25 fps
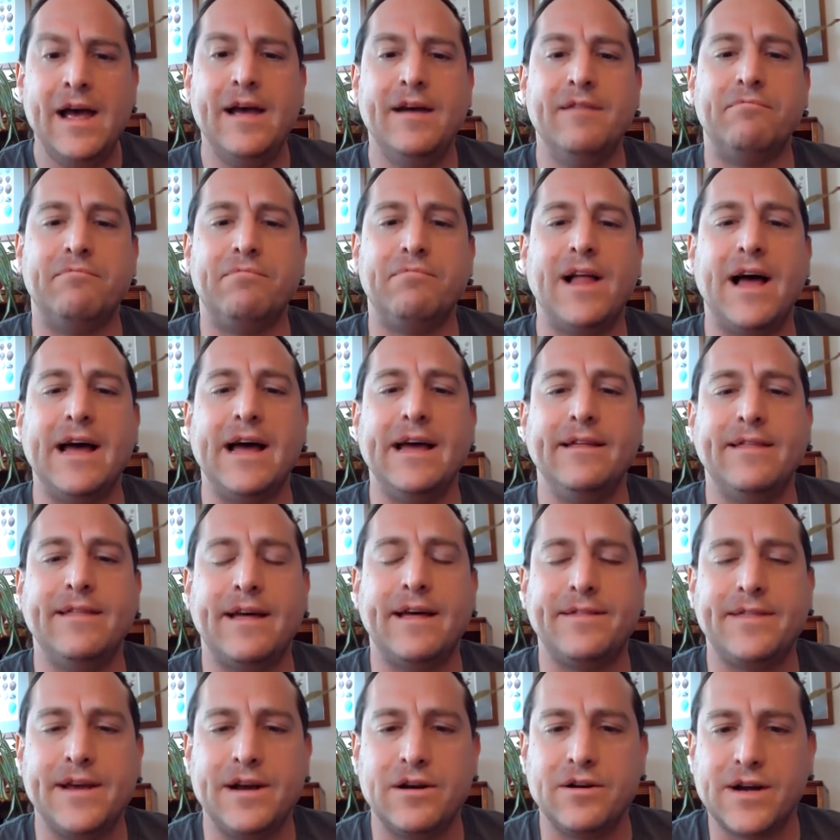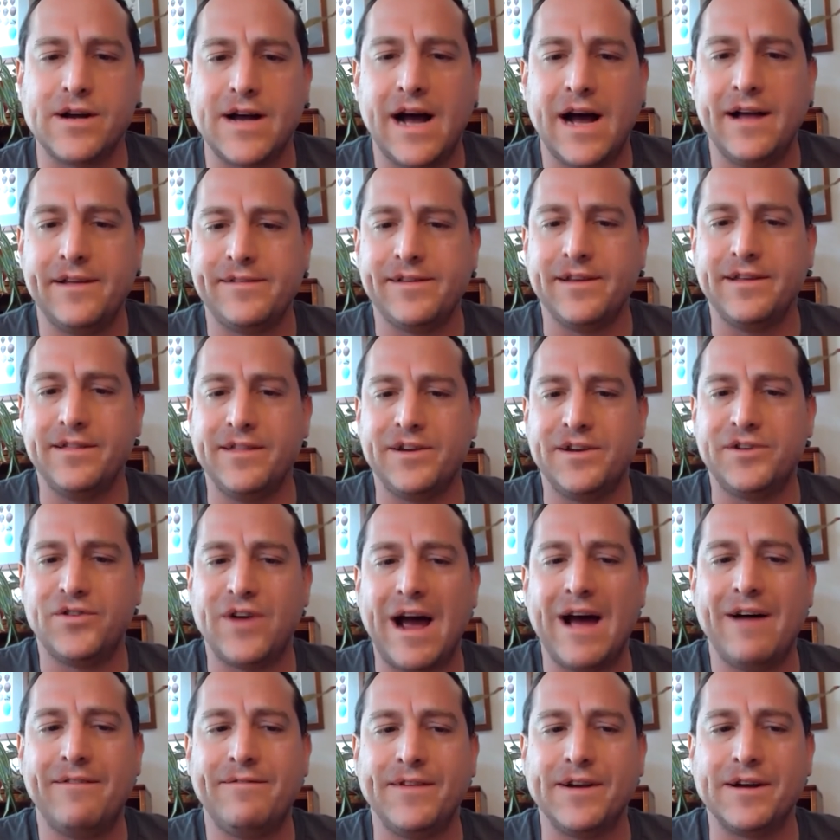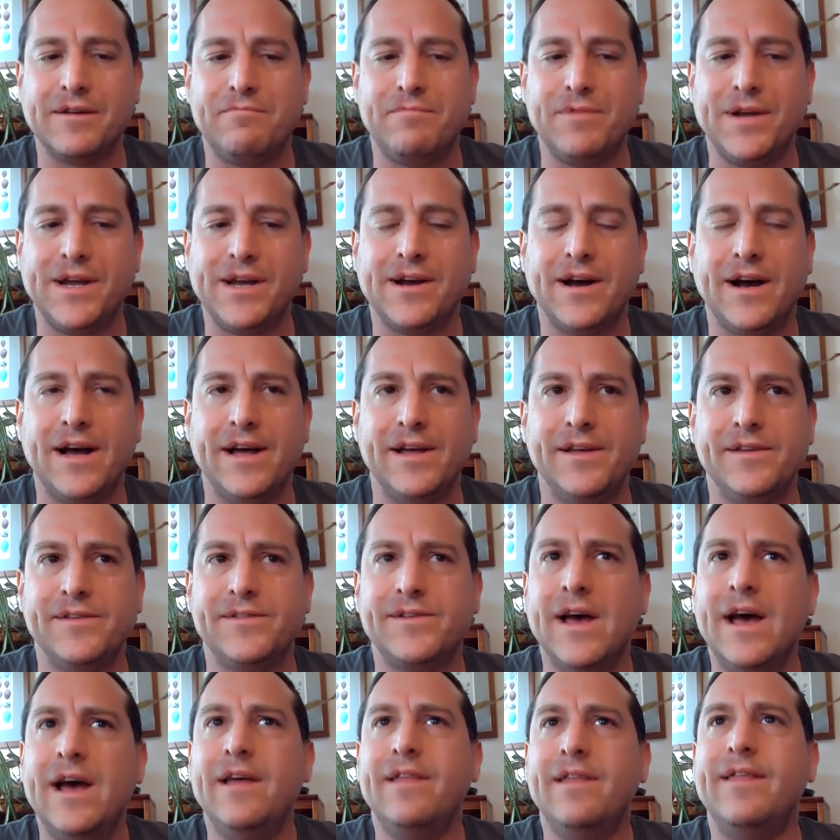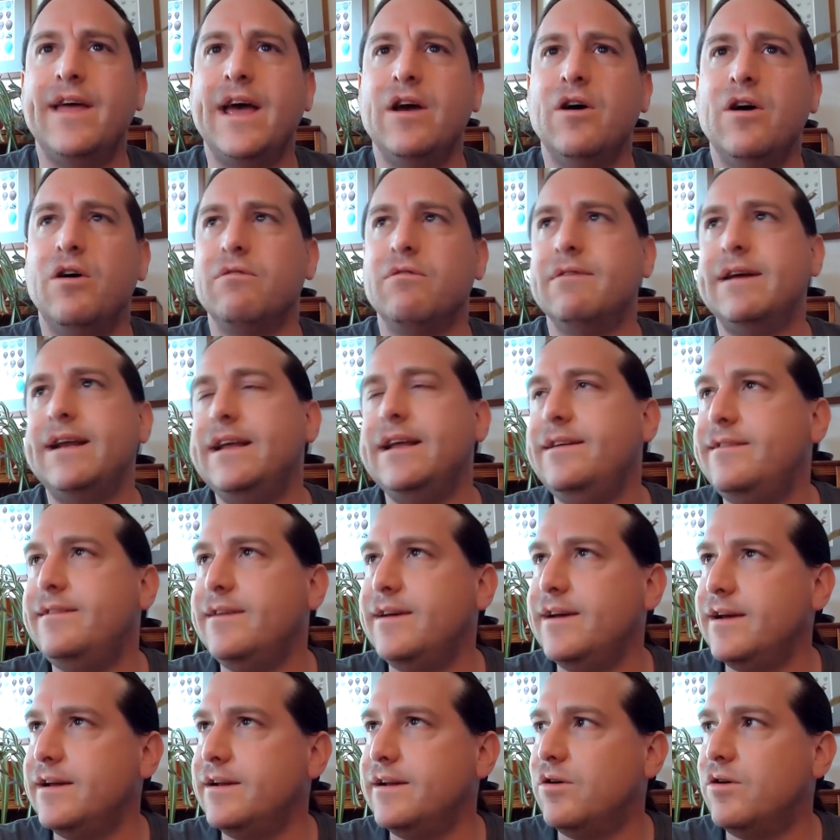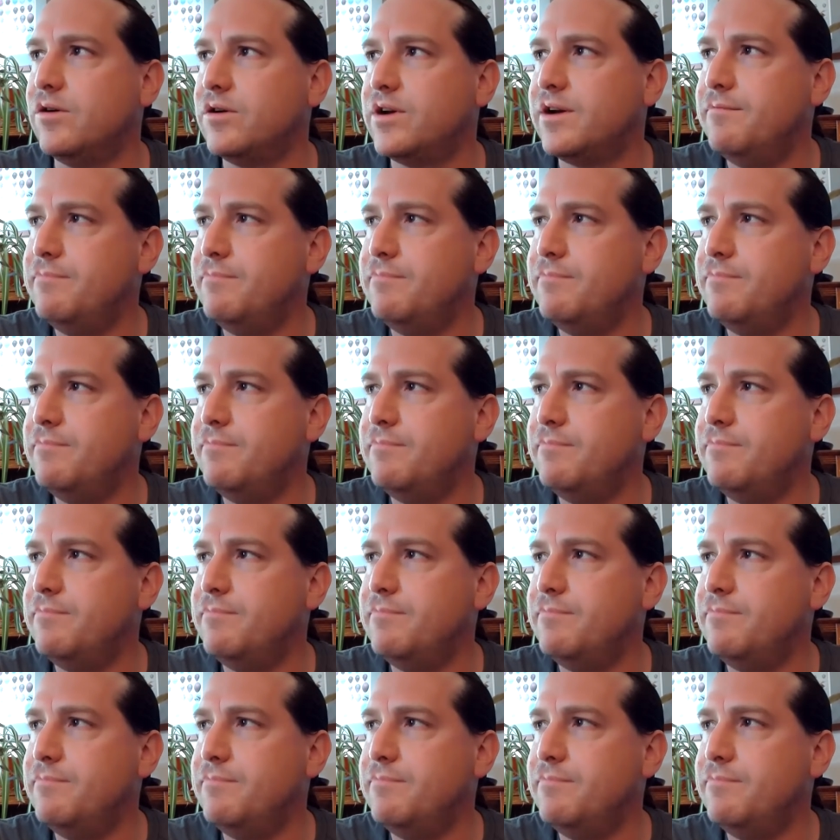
implying that they're causing the traffic because they already did,